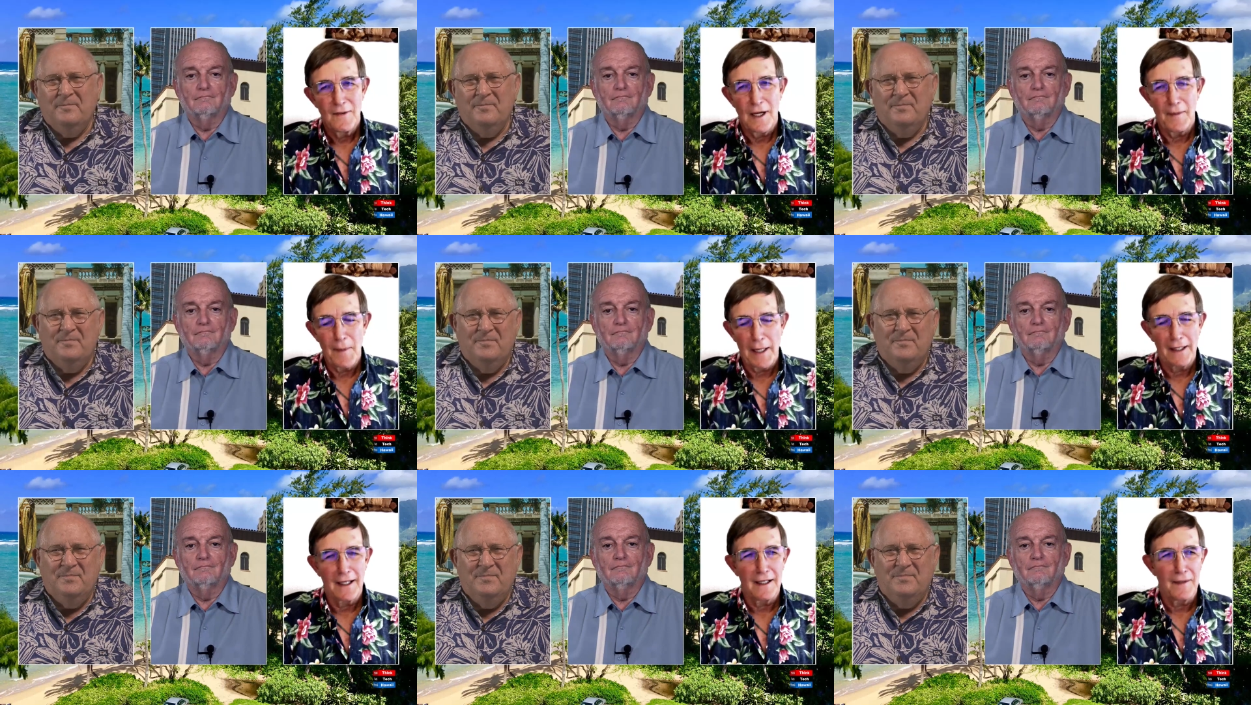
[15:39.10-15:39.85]
Speaker 1: Well, I
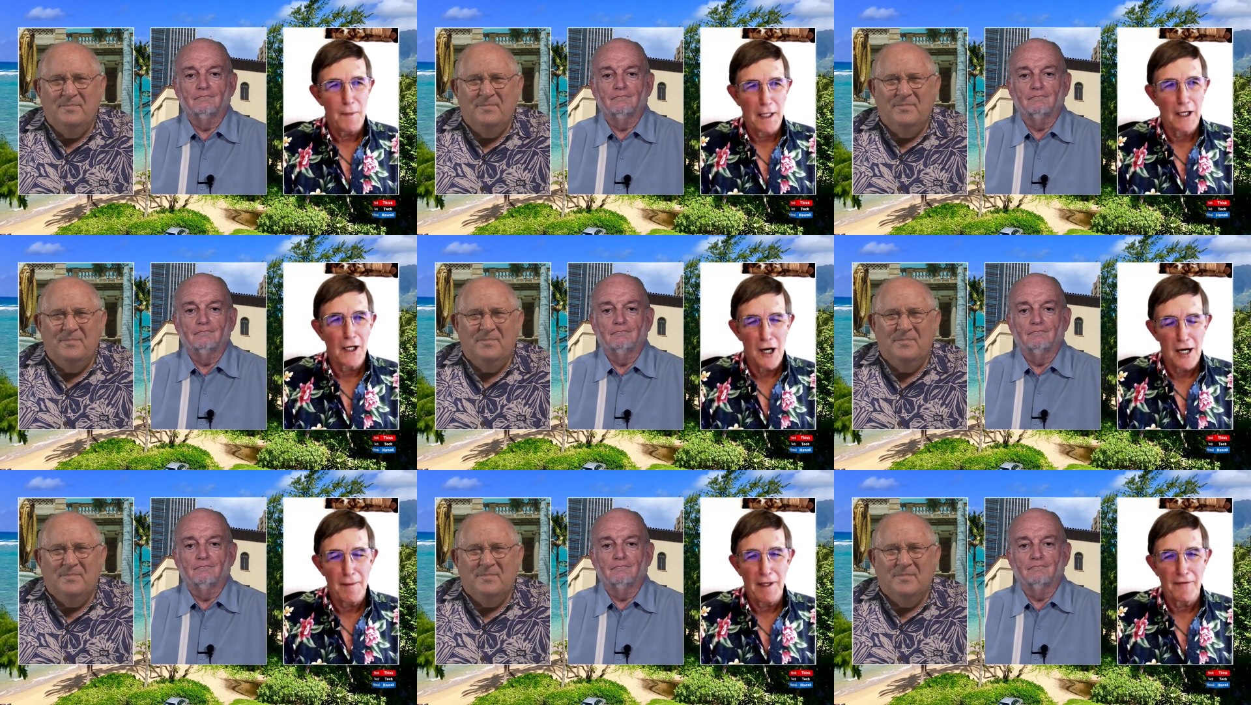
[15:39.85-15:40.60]
make uh, make a
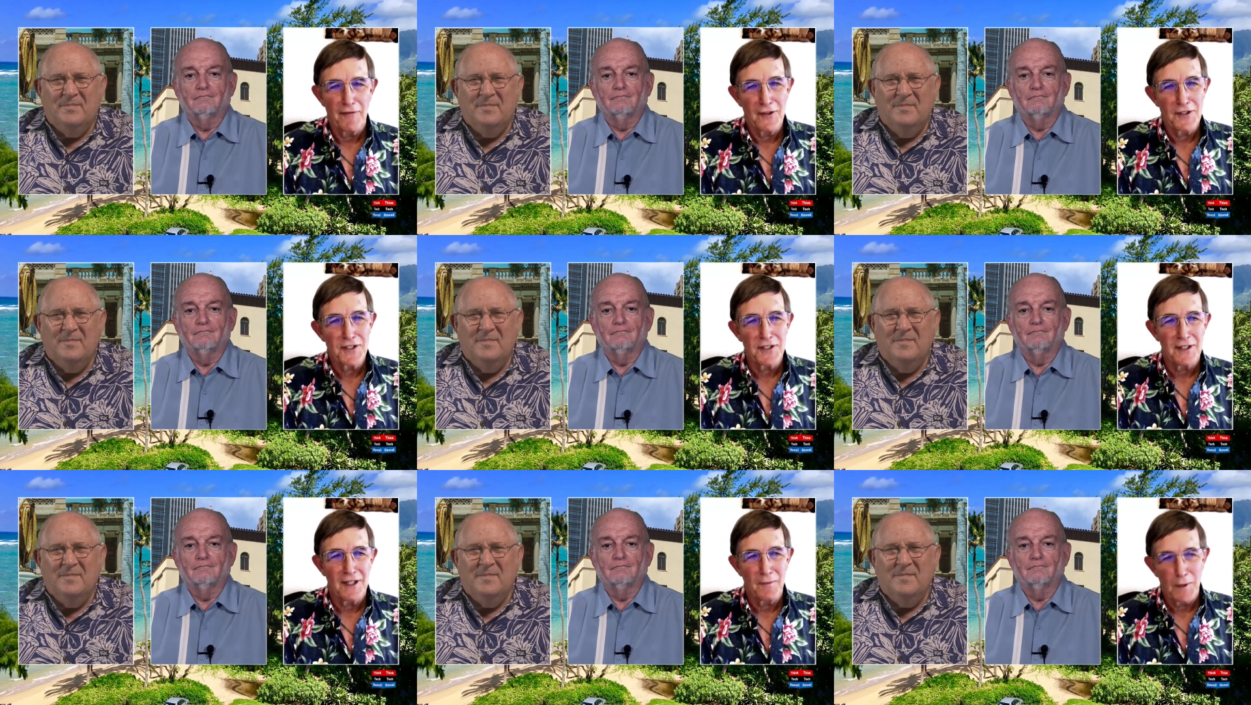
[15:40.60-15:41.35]
comment
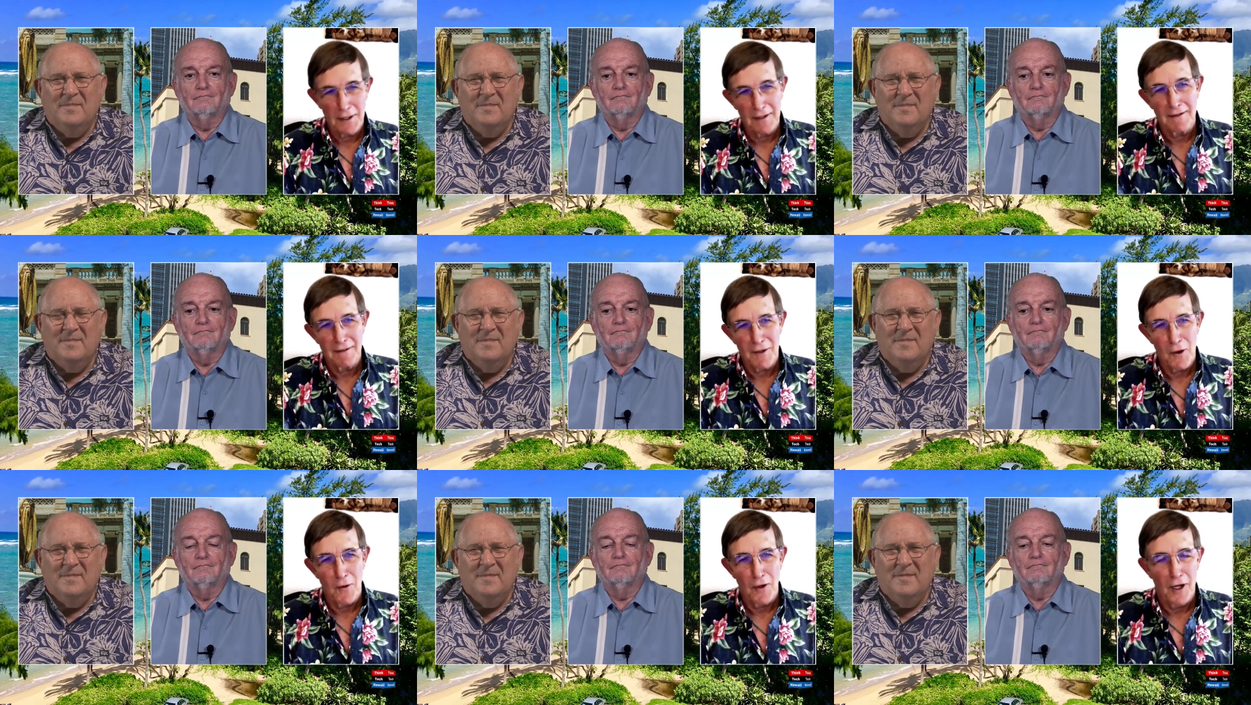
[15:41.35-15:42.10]
first, and then we
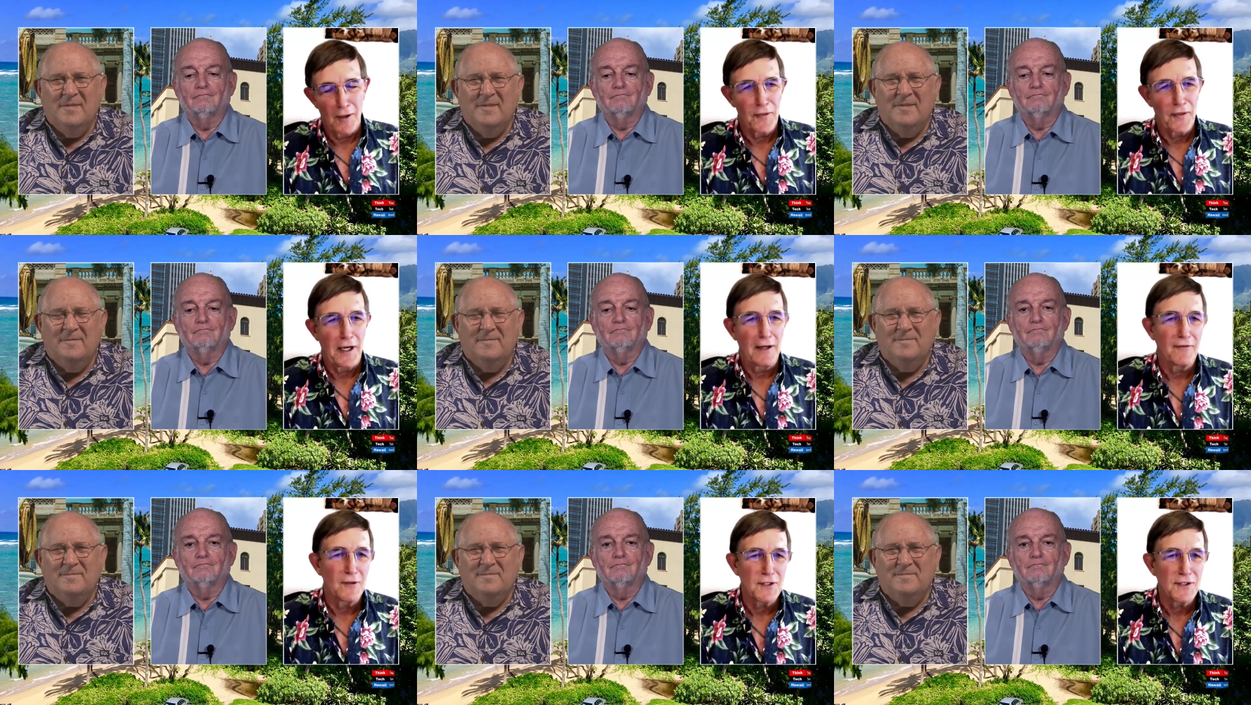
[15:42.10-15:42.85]
can go along with
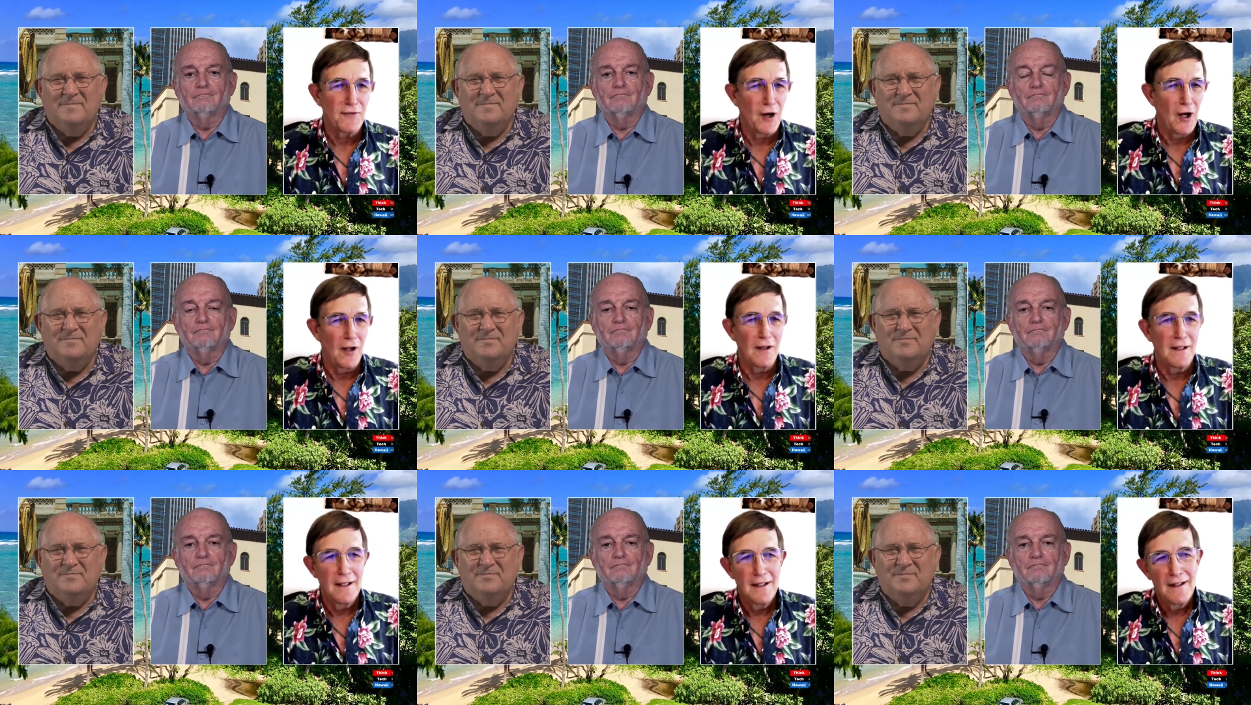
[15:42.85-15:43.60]
that. First of
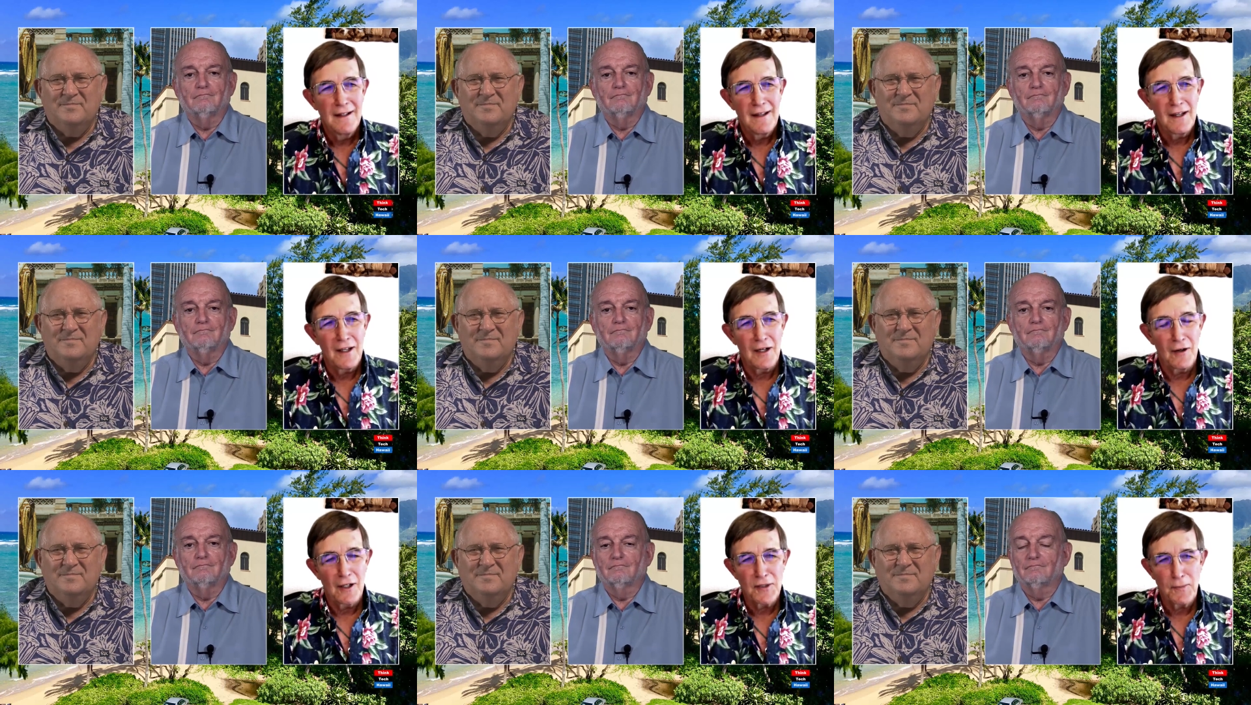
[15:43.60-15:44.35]
all,
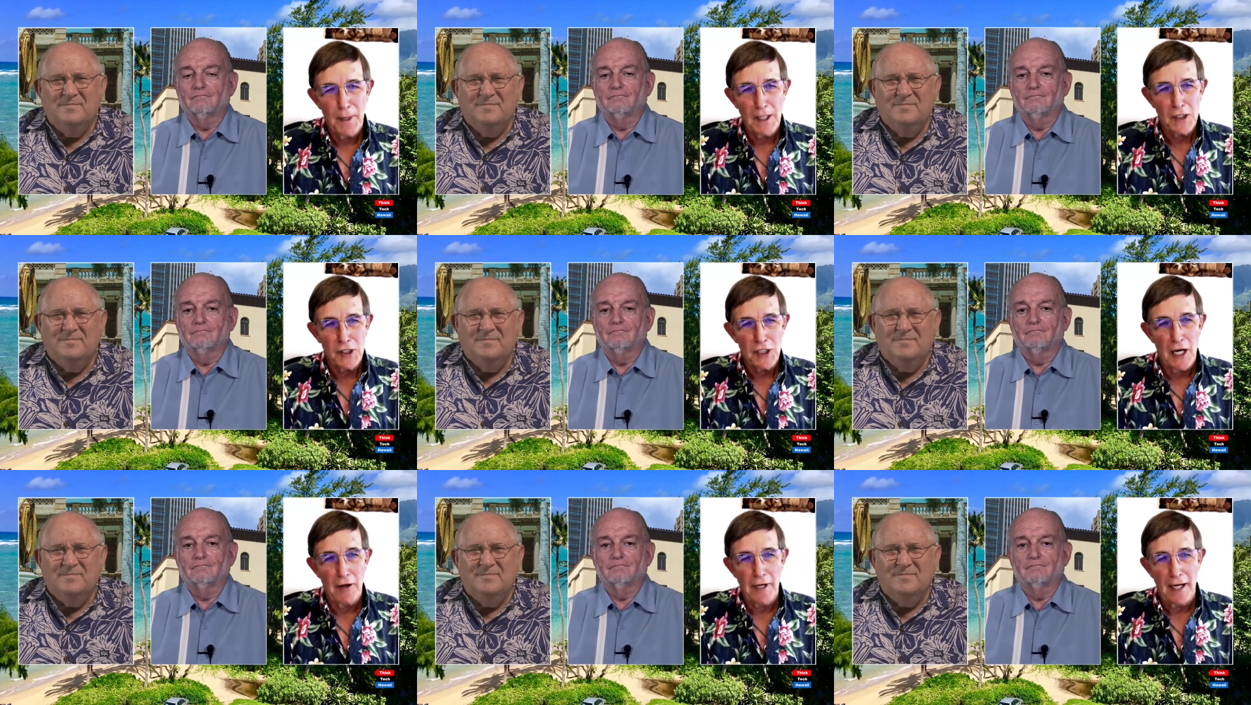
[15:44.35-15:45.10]
you know, a big
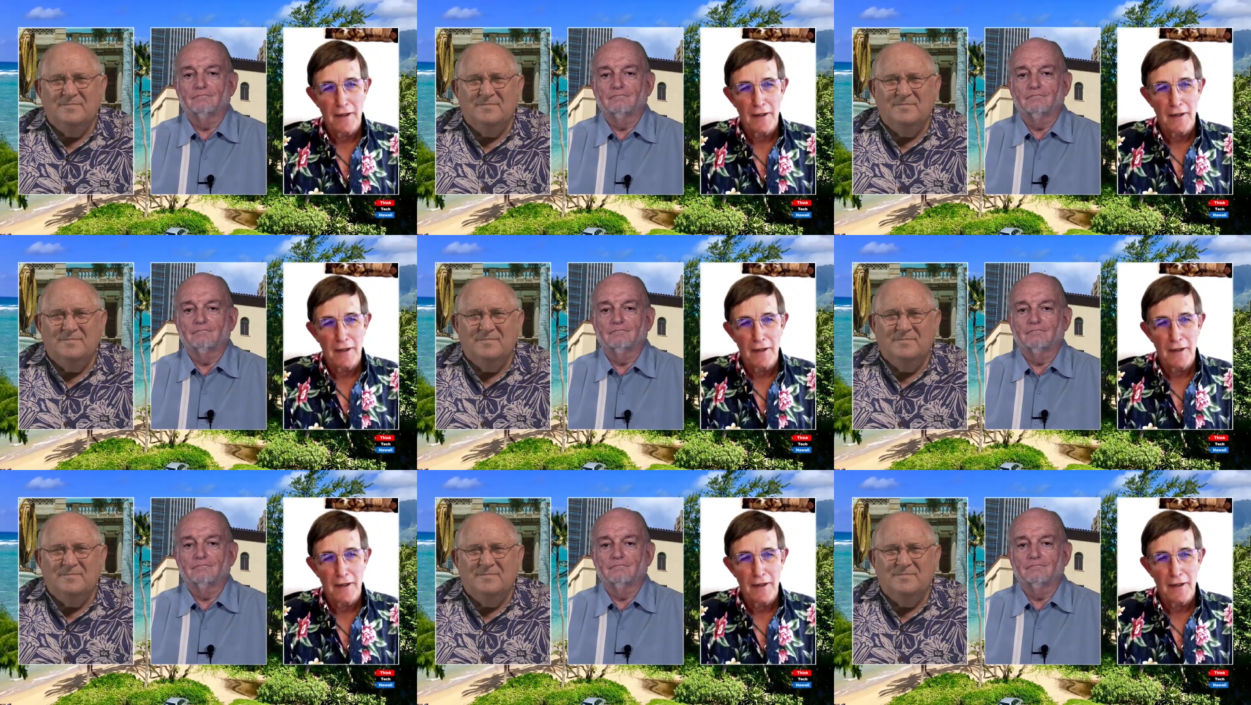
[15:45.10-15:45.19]
shout